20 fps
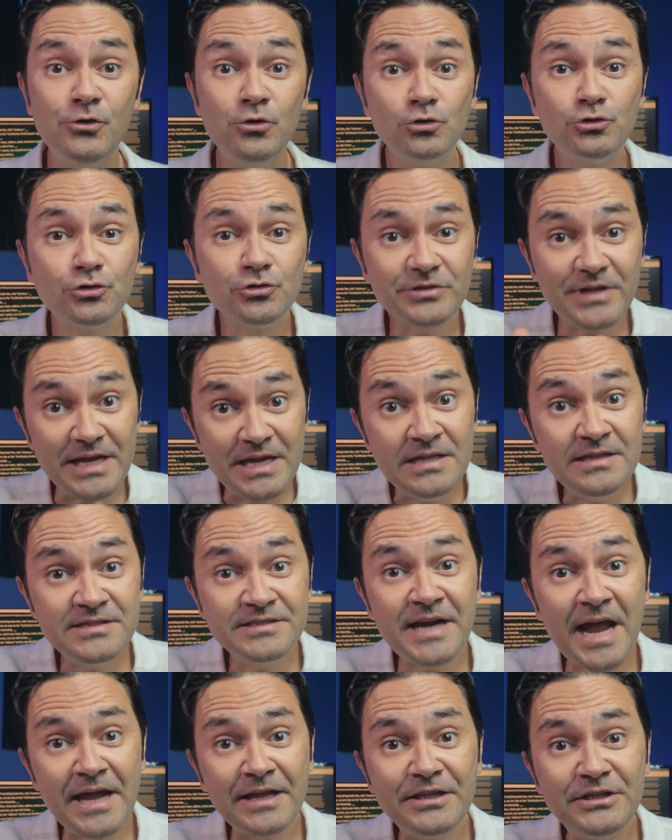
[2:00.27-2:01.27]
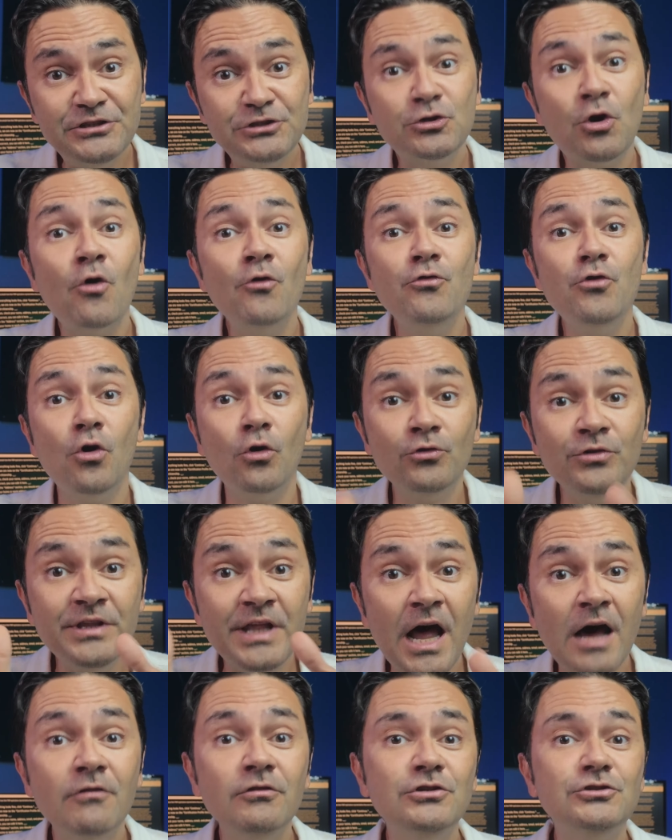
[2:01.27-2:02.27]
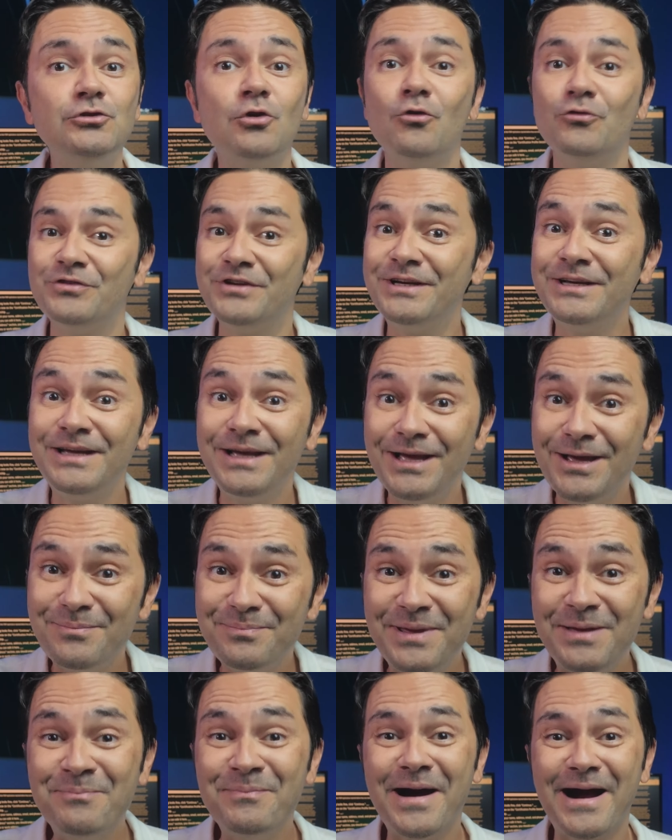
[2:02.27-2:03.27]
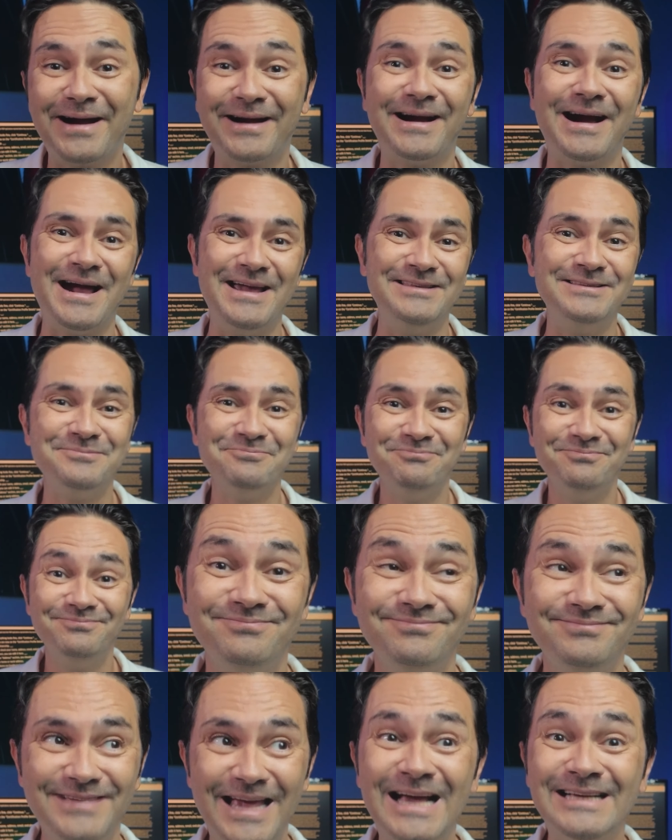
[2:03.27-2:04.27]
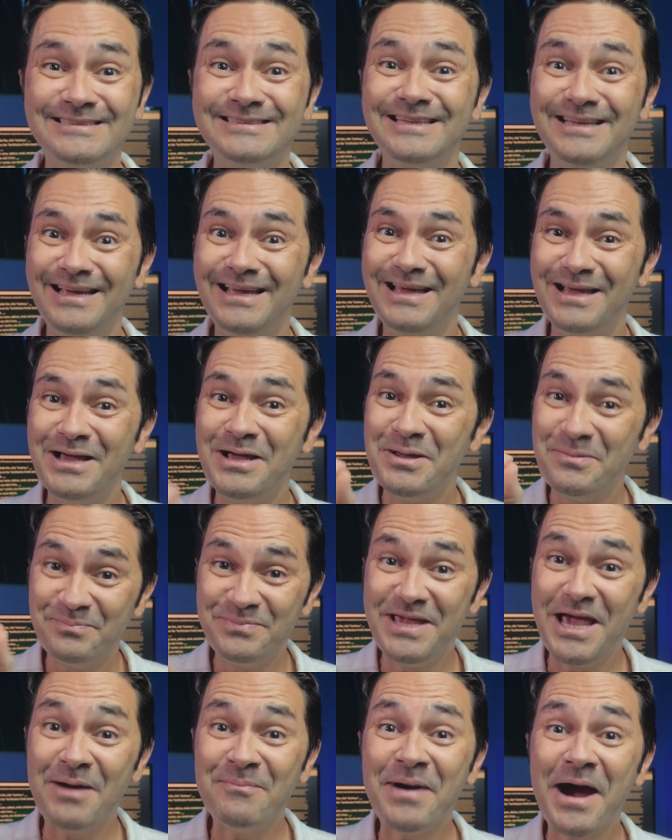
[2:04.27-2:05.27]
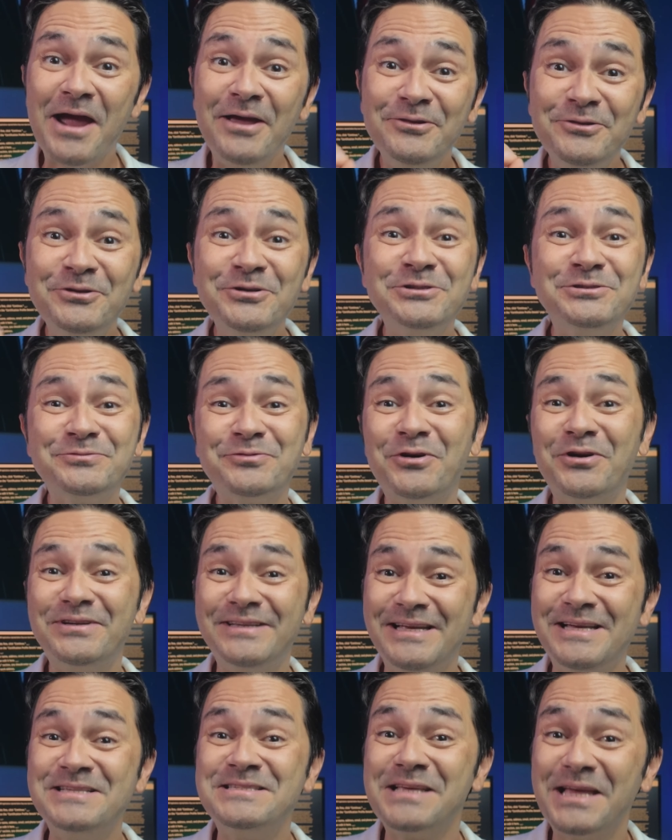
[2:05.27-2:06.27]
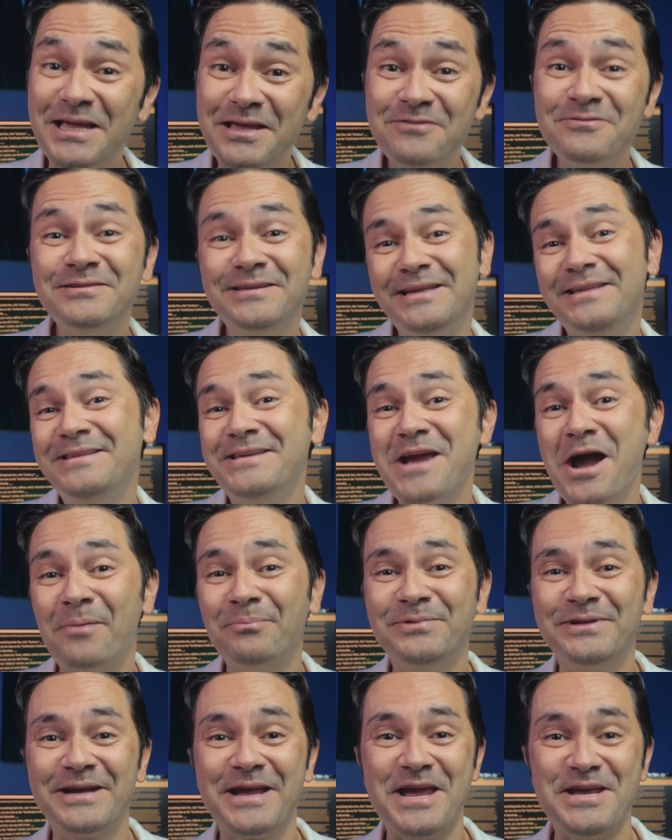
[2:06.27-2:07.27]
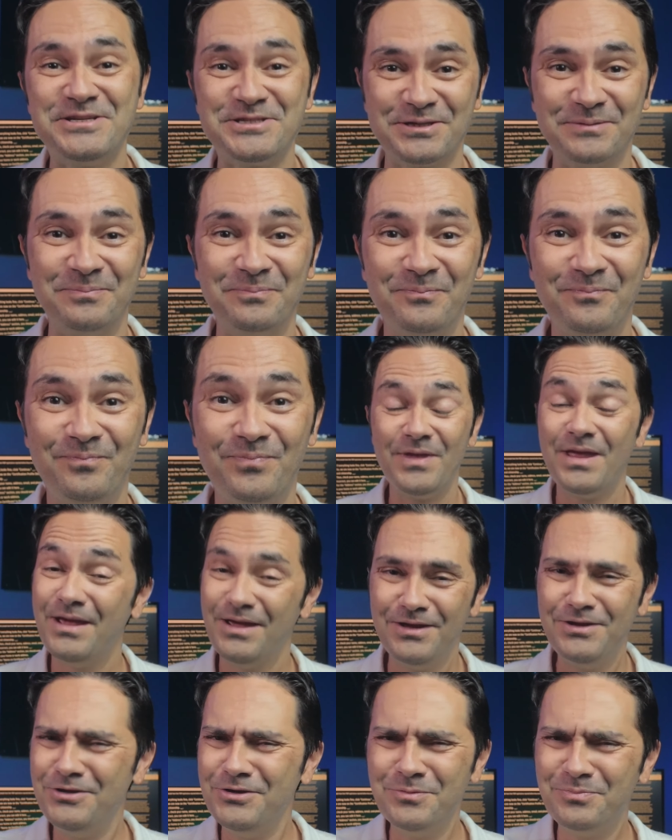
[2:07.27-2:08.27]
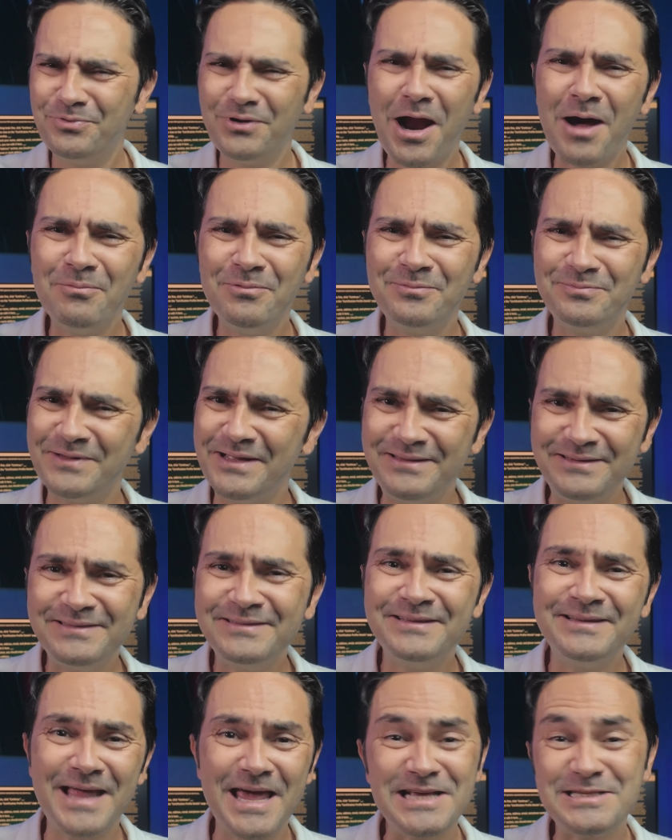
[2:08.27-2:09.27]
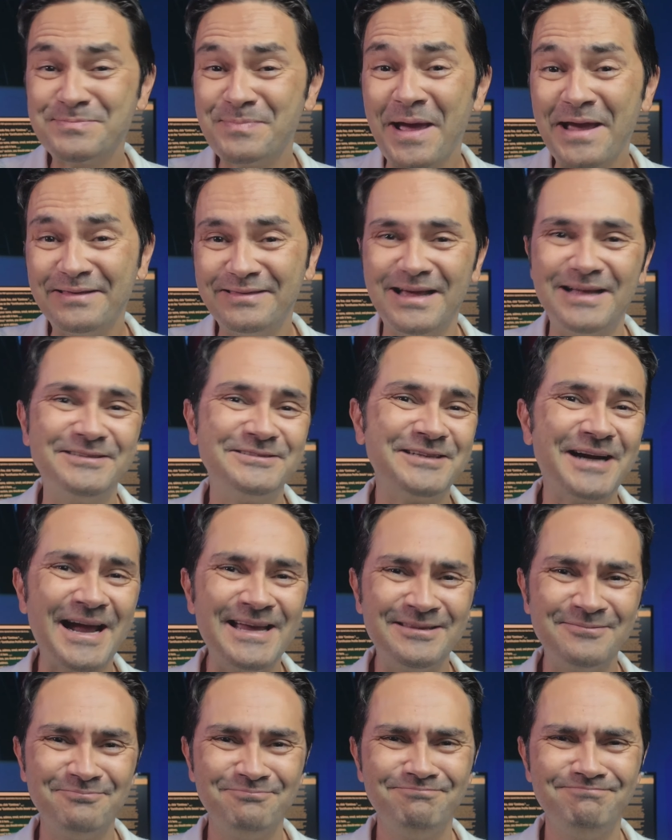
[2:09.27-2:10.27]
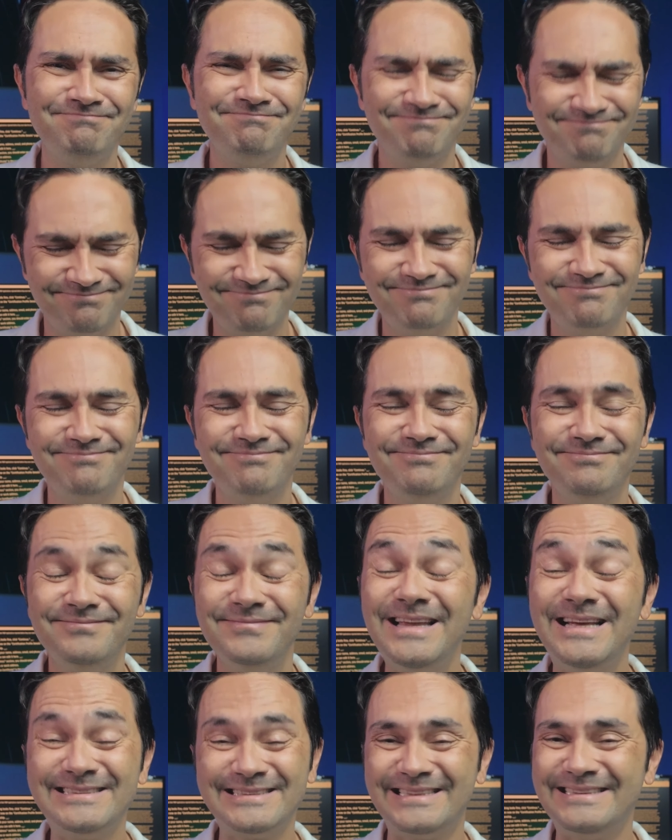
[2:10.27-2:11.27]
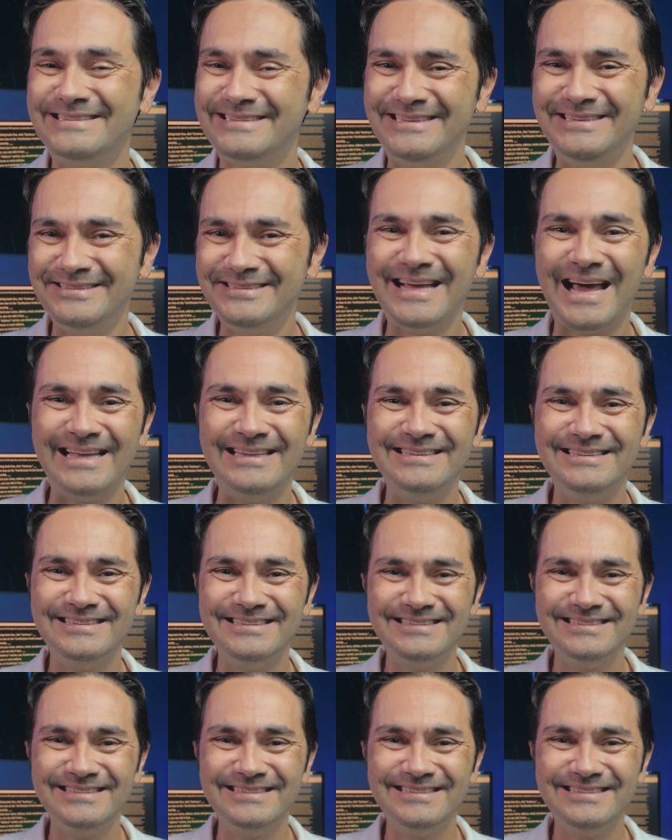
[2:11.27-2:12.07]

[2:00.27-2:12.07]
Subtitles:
you should indirectly show your knowledge of the pinback guide. Yes, PMI looks for this even in the application. You probably didn't expect that, right? Let's continue then.